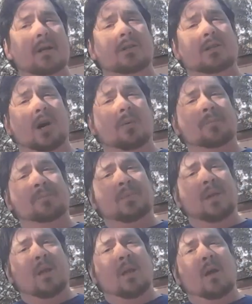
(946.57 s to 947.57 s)
So
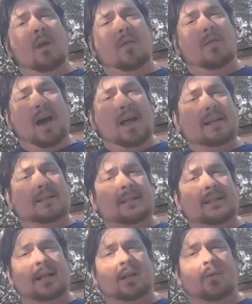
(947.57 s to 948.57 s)
that is the
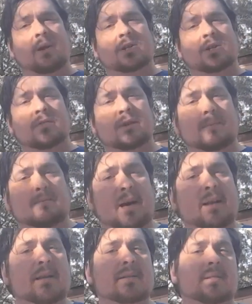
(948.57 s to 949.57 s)
Declaration of
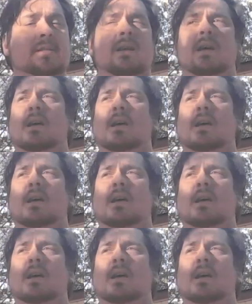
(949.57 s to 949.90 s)
Independence.